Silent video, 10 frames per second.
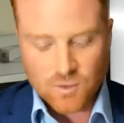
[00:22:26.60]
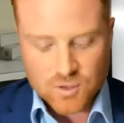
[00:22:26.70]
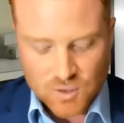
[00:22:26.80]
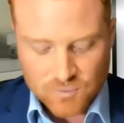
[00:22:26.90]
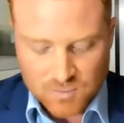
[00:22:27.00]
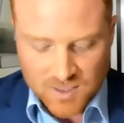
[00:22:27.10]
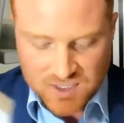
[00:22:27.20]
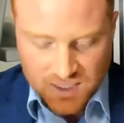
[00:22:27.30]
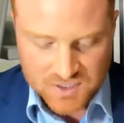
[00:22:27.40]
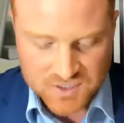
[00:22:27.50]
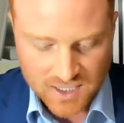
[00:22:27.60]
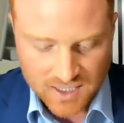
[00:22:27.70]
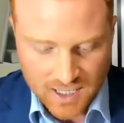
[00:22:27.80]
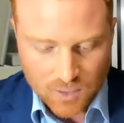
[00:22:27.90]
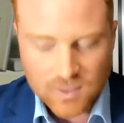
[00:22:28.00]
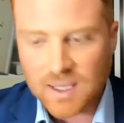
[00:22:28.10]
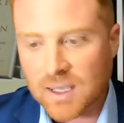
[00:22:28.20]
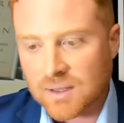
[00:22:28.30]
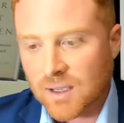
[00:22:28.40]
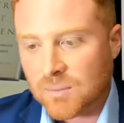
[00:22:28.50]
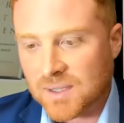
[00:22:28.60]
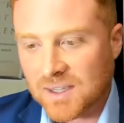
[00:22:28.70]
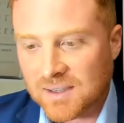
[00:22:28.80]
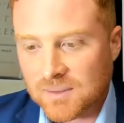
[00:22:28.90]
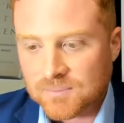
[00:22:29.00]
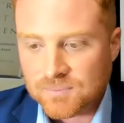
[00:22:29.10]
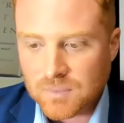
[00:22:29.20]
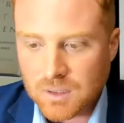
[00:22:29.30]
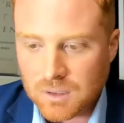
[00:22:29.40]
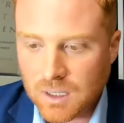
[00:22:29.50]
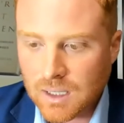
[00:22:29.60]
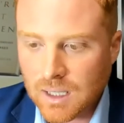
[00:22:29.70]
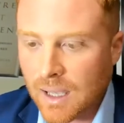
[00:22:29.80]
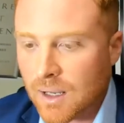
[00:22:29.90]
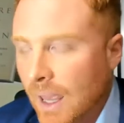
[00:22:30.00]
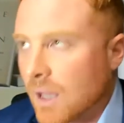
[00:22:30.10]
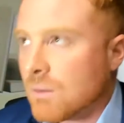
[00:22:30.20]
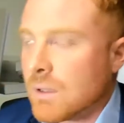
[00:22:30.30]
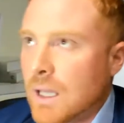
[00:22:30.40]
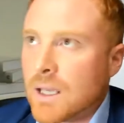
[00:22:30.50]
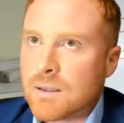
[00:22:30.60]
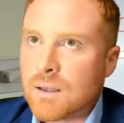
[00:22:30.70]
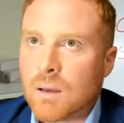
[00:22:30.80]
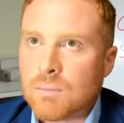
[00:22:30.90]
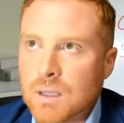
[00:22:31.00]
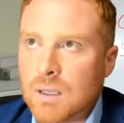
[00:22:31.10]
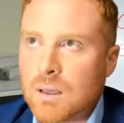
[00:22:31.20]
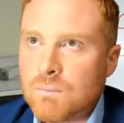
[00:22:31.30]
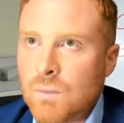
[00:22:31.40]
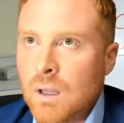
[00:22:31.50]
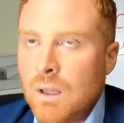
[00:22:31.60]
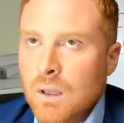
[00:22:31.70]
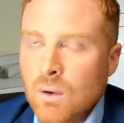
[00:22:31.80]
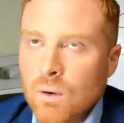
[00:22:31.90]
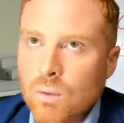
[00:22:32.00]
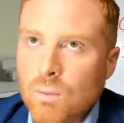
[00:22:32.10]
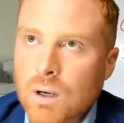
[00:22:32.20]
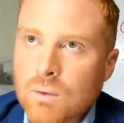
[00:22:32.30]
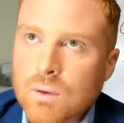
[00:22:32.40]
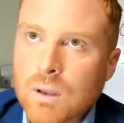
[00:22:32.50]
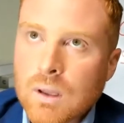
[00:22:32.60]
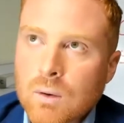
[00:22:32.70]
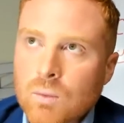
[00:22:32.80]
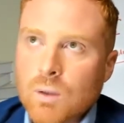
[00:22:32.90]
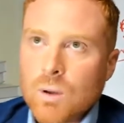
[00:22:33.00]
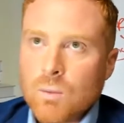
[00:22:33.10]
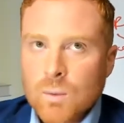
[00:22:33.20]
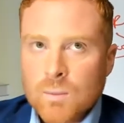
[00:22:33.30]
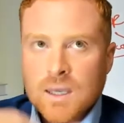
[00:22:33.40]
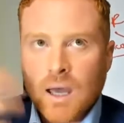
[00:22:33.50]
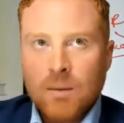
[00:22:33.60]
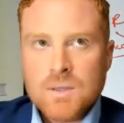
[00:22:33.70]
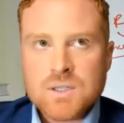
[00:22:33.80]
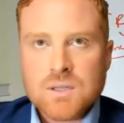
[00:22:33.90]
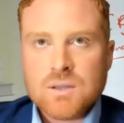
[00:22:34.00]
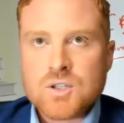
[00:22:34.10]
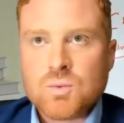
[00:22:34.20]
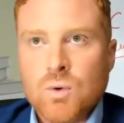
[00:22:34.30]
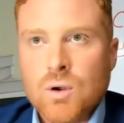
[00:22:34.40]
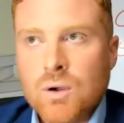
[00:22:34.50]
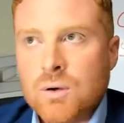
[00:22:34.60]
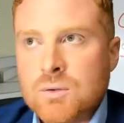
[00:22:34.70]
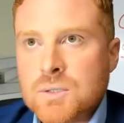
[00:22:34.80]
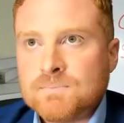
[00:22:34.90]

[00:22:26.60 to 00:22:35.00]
first off, you must understand how we end up here. Okay. How how do we end up here? Well, when we come into this world,